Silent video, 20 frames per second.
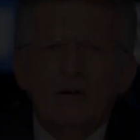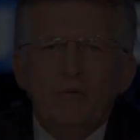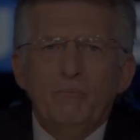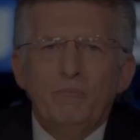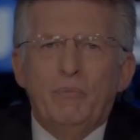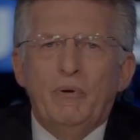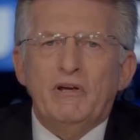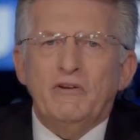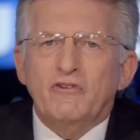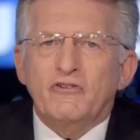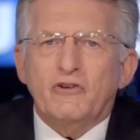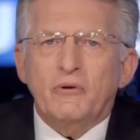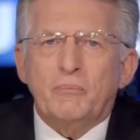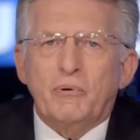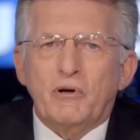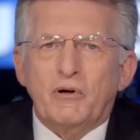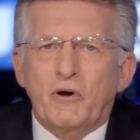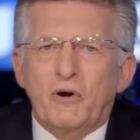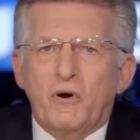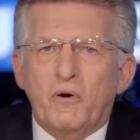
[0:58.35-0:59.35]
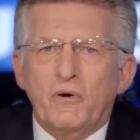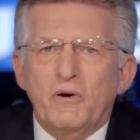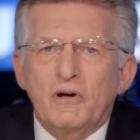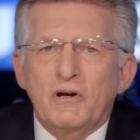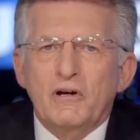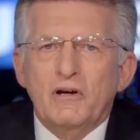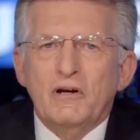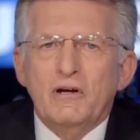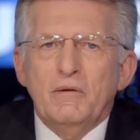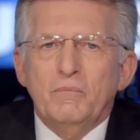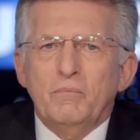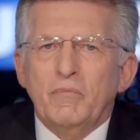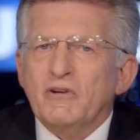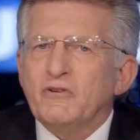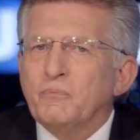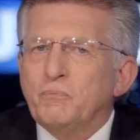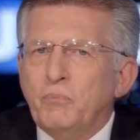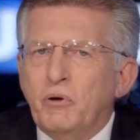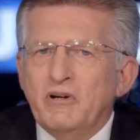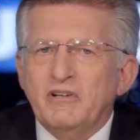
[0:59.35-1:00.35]
Ben Shapiro
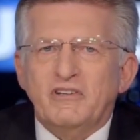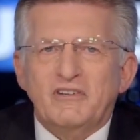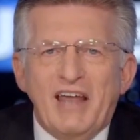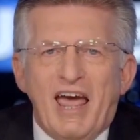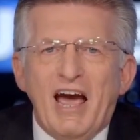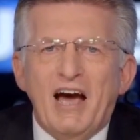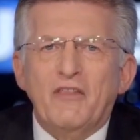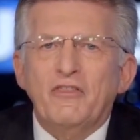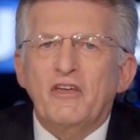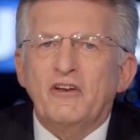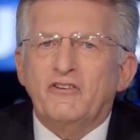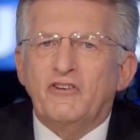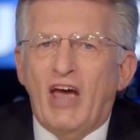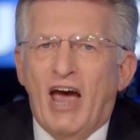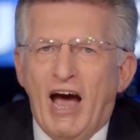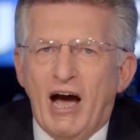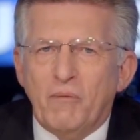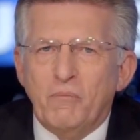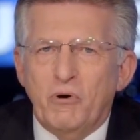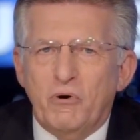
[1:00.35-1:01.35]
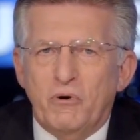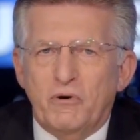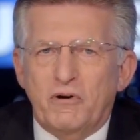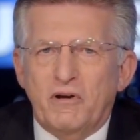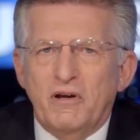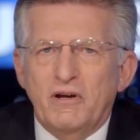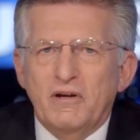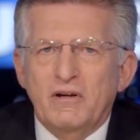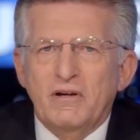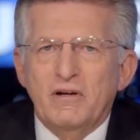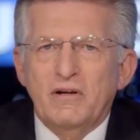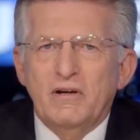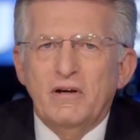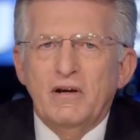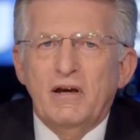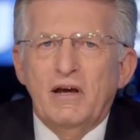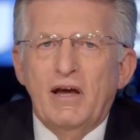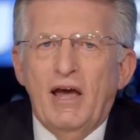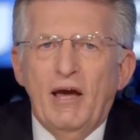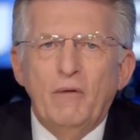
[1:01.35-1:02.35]
must put down the Talmud
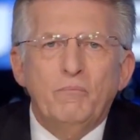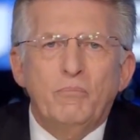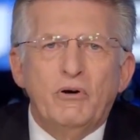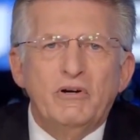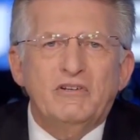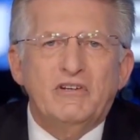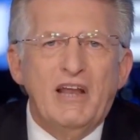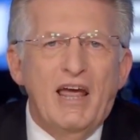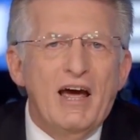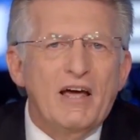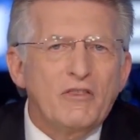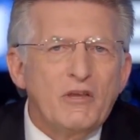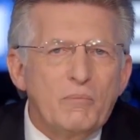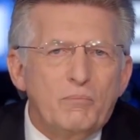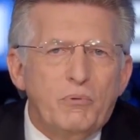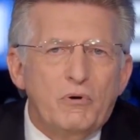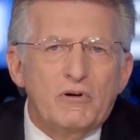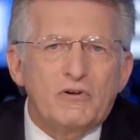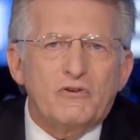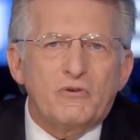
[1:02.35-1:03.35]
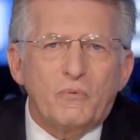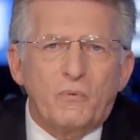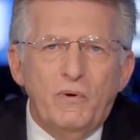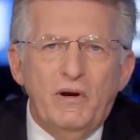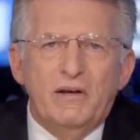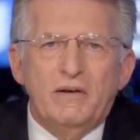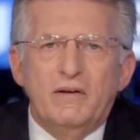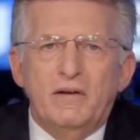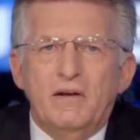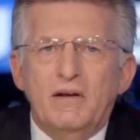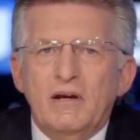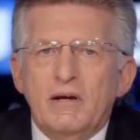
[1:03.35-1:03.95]
and put down the books written